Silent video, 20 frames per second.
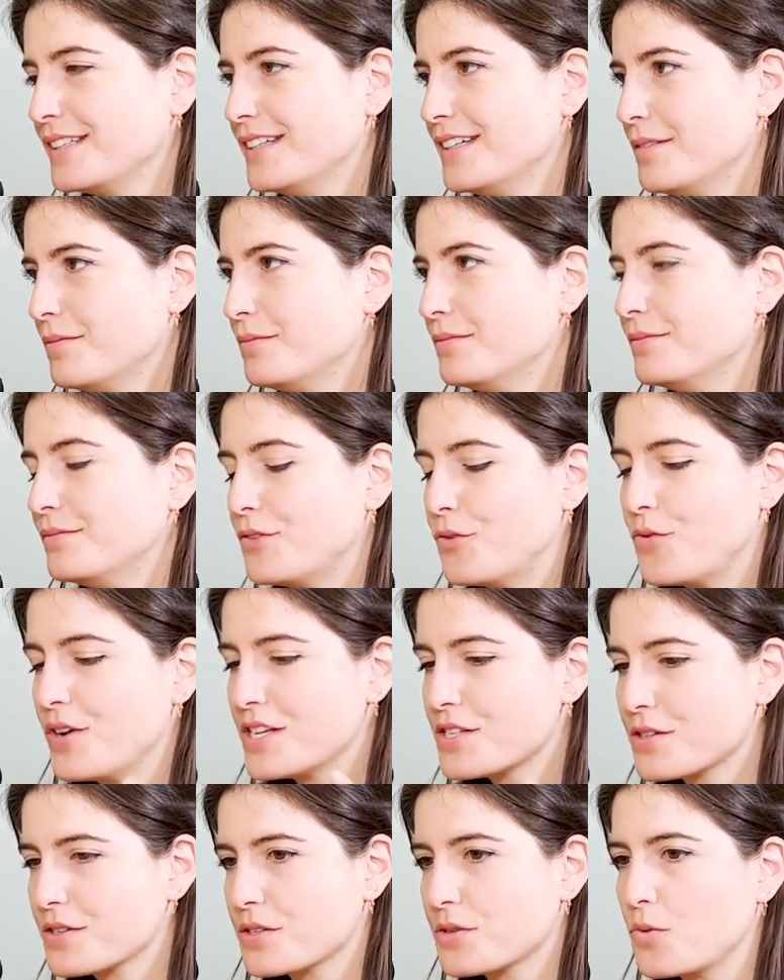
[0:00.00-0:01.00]

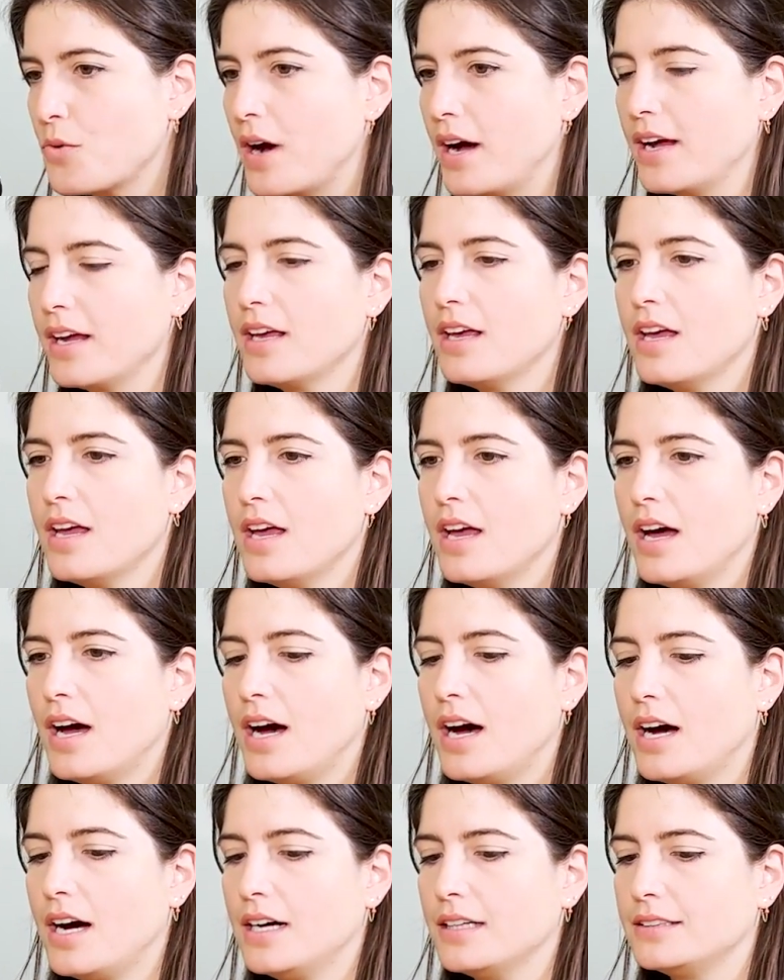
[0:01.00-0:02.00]
reasons why.
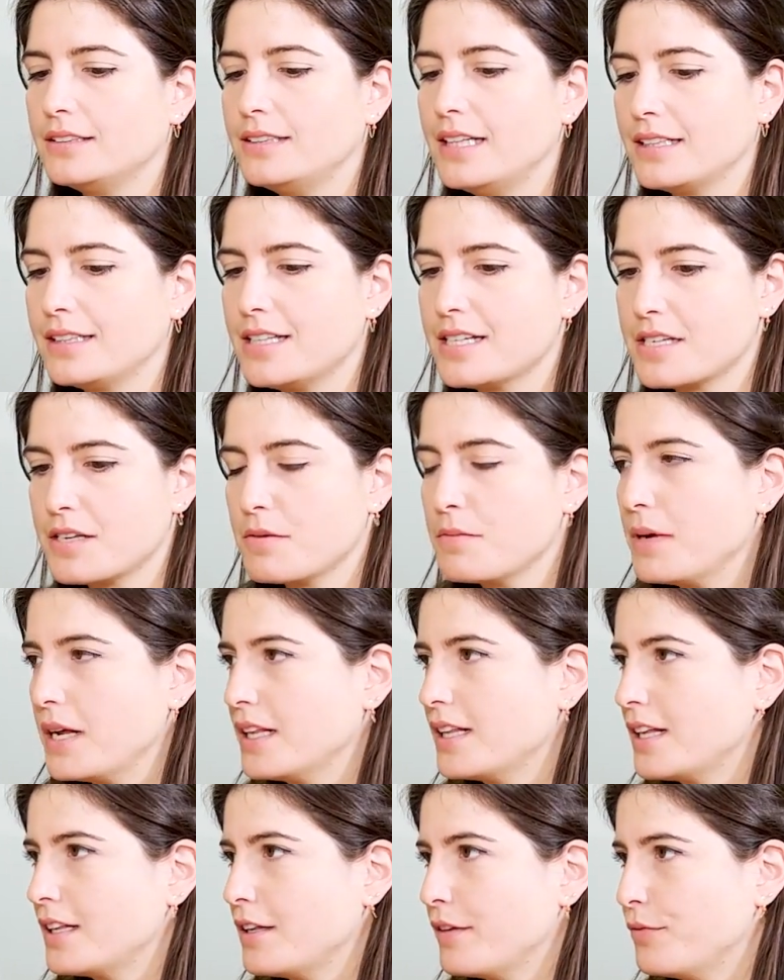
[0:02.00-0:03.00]
That doesn't
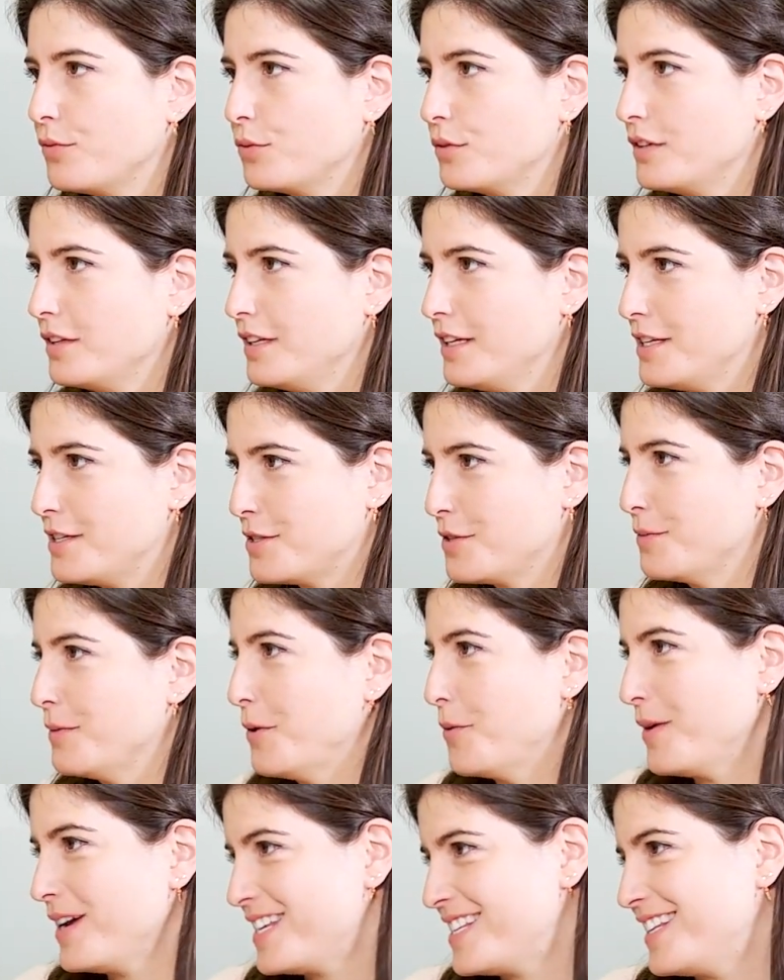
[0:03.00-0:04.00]
mean that the food needs to be
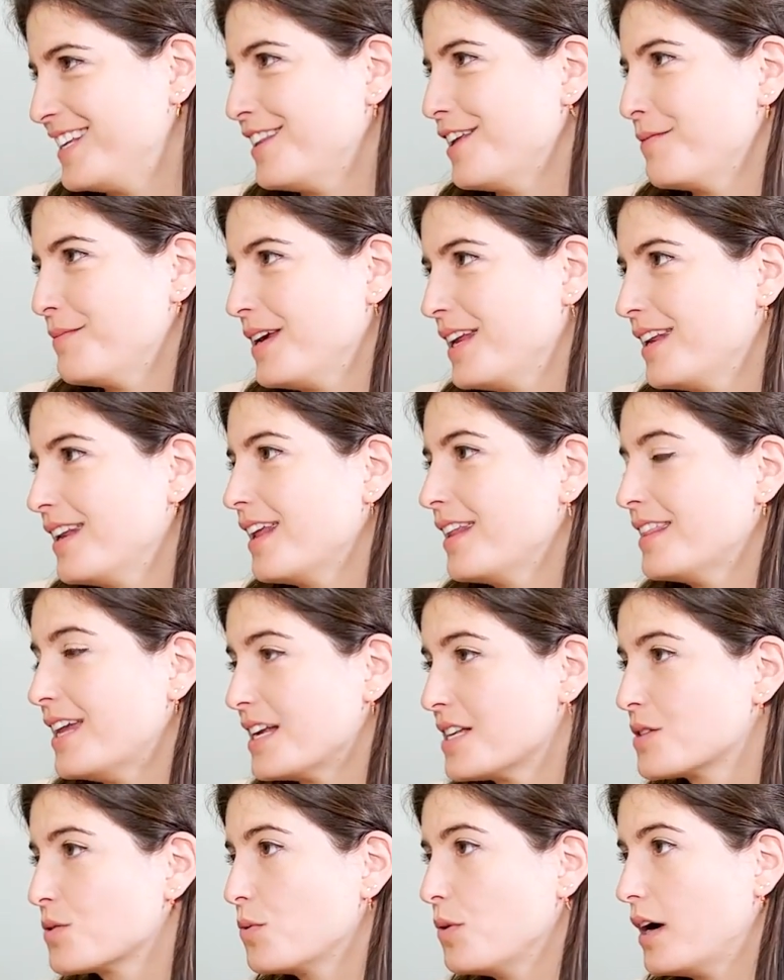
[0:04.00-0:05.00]
wasted. I mean,
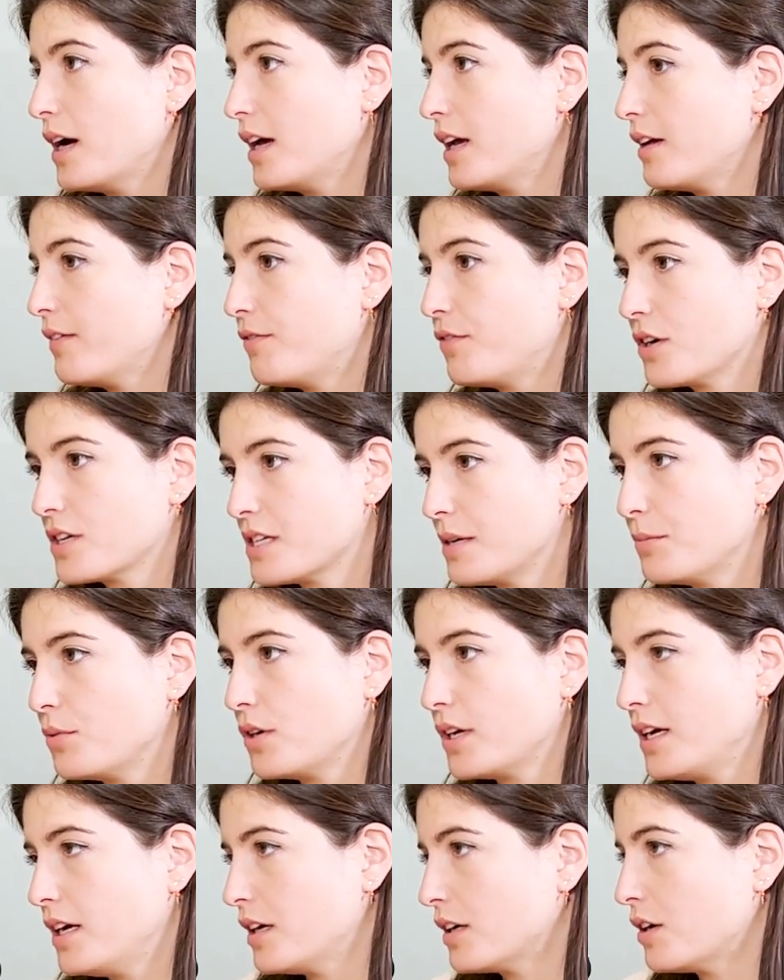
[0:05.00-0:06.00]
that's why, for example,
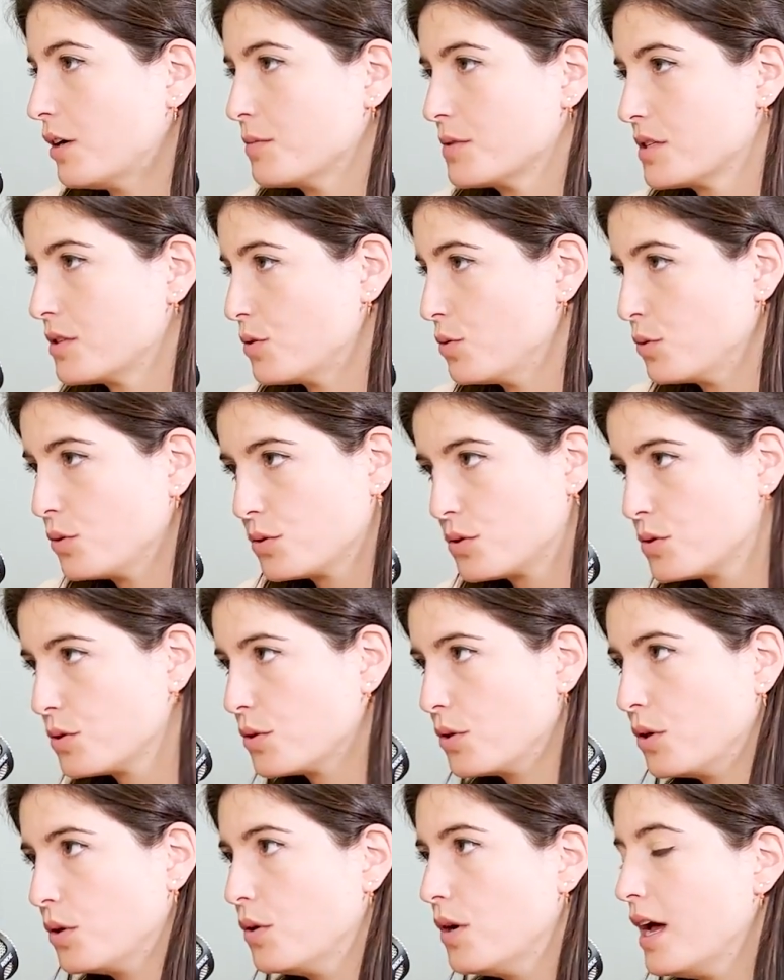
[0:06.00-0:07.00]
here comes Too Good To
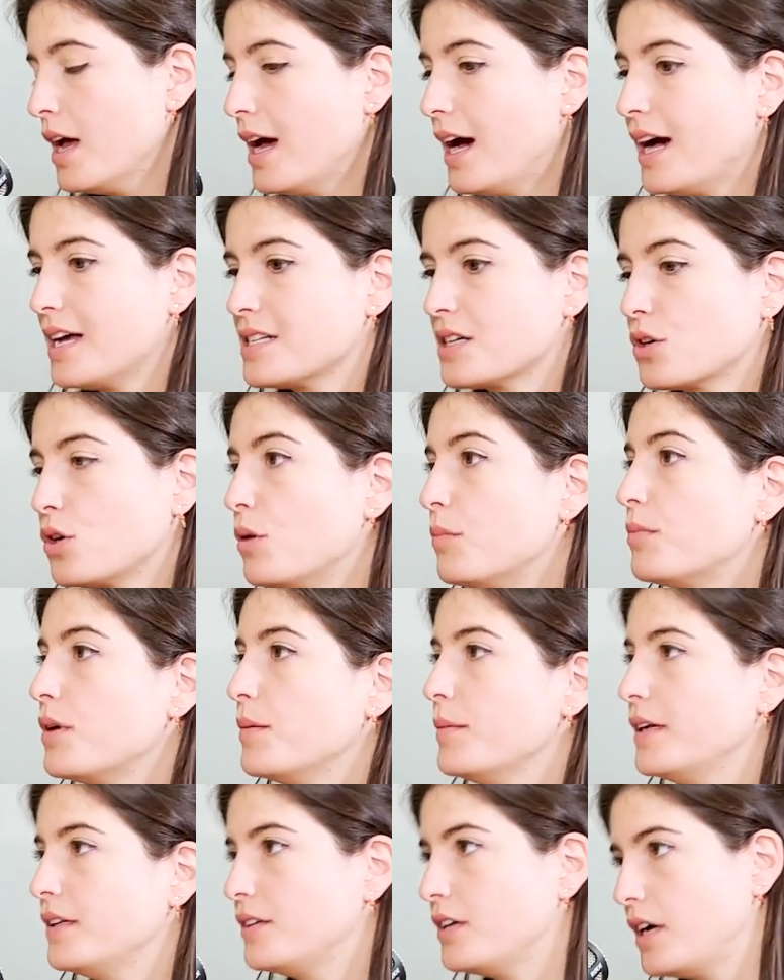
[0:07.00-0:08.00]
Go as a
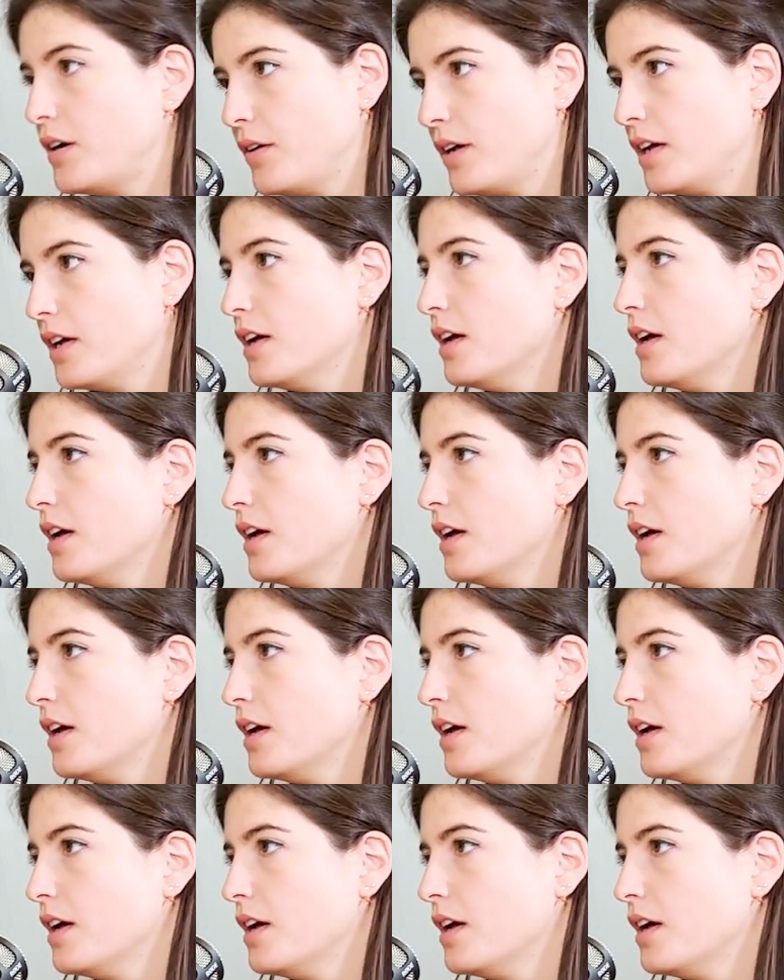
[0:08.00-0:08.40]
complementary